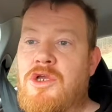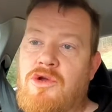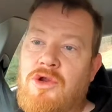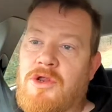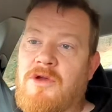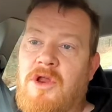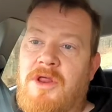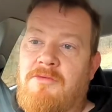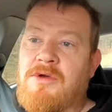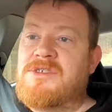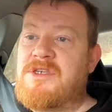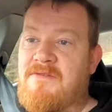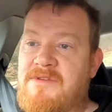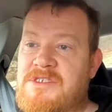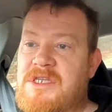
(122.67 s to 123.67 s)
you could have got it
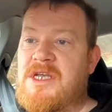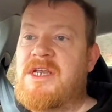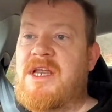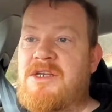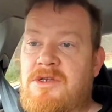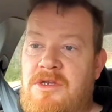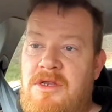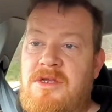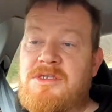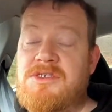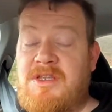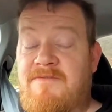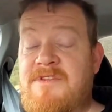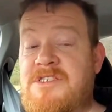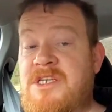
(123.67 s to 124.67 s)
with
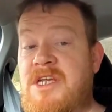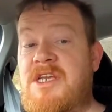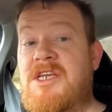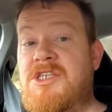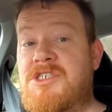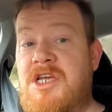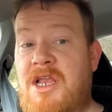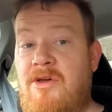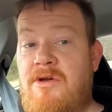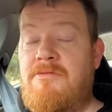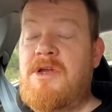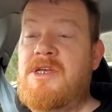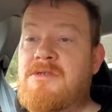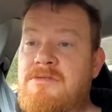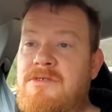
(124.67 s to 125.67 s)
17-inch
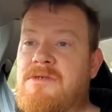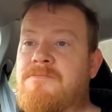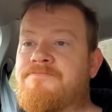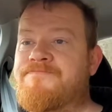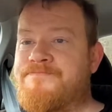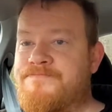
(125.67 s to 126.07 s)
alloy wheels.